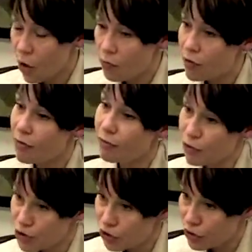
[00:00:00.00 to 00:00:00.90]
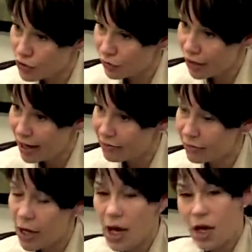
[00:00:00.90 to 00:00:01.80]
over the first two years of
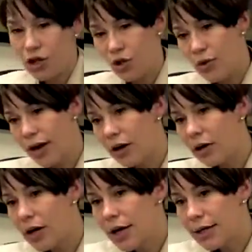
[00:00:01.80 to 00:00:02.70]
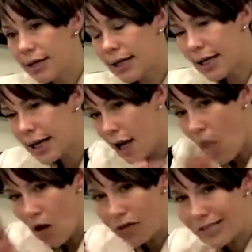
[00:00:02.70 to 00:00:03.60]
life. So they're getting all